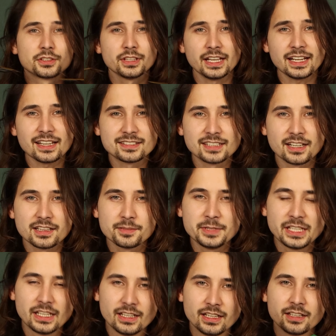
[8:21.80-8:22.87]
So like I said at the
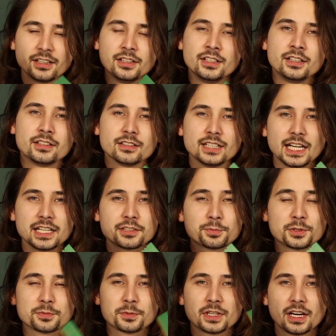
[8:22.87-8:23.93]
beginning,
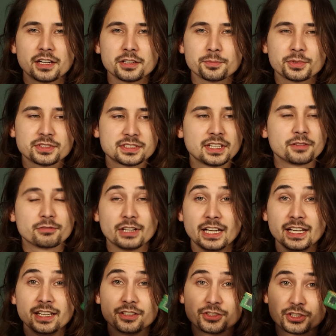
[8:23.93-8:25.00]
Linus was 100%
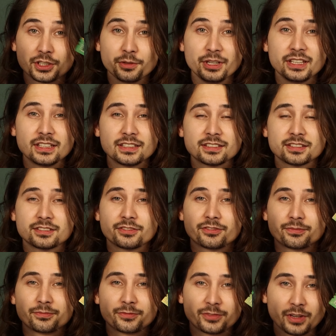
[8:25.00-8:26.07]
right in showing this
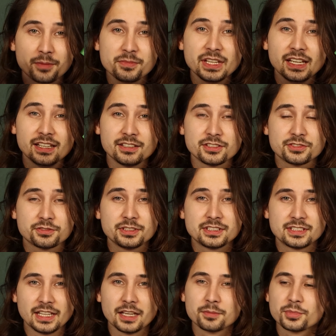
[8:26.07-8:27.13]
from the industry
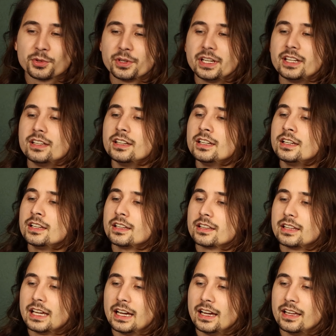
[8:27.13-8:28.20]
standpoint,
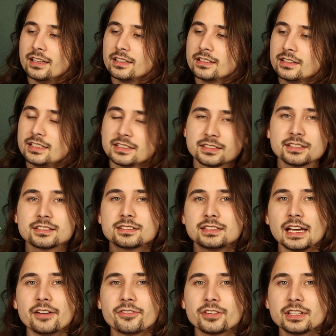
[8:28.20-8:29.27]
that this is
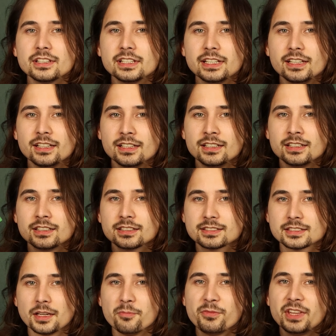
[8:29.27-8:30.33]
definitely
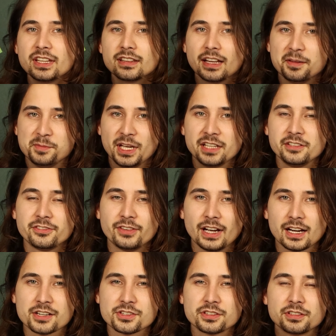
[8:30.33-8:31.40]
something that
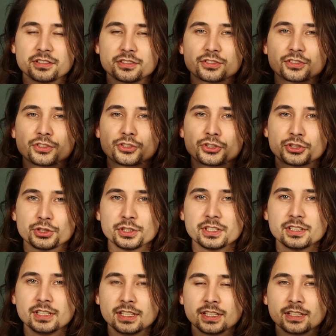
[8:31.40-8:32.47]
manufacturers
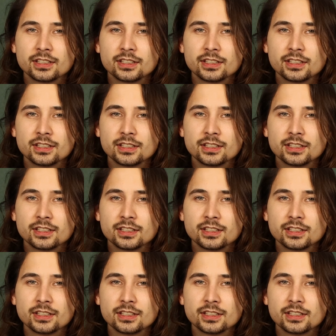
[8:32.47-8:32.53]
should